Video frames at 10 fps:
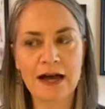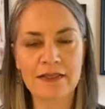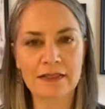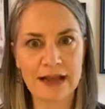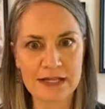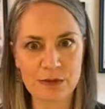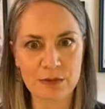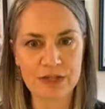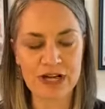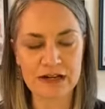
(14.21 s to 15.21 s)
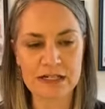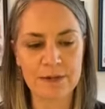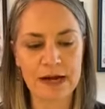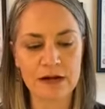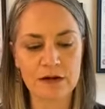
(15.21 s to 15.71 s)
Last week we talked
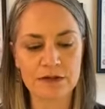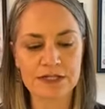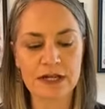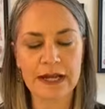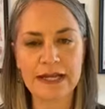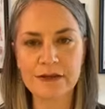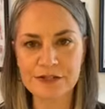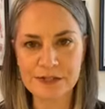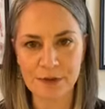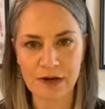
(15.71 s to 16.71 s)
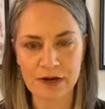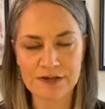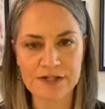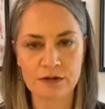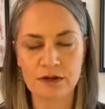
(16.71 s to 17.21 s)
about heel
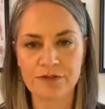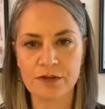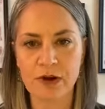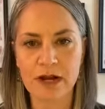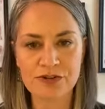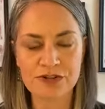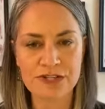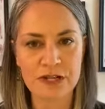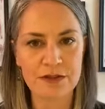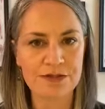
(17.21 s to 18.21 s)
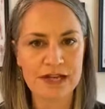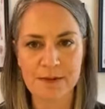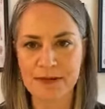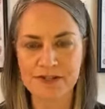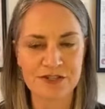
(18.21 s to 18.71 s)
spurs. So if you are interested in those
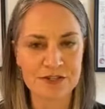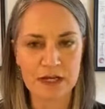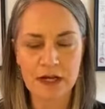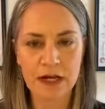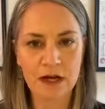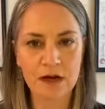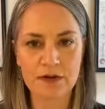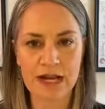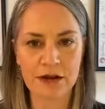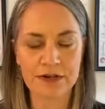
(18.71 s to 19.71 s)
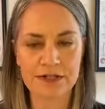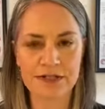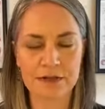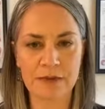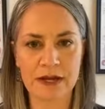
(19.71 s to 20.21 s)
topics, just go down
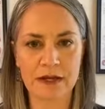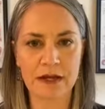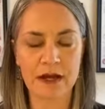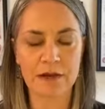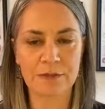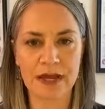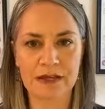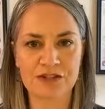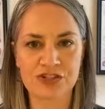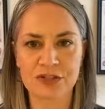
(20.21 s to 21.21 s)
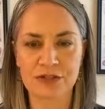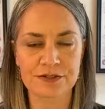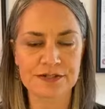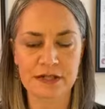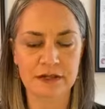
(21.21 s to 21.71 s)
into my page. You'll
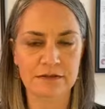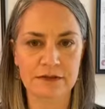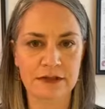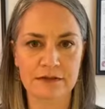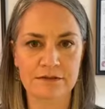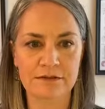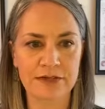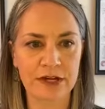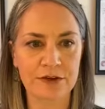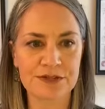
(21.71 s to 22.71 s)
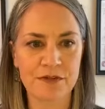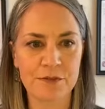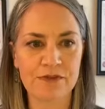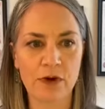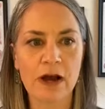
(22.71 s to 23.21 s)
see the videos from
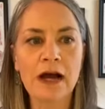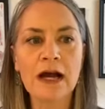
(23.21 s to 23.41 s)
before.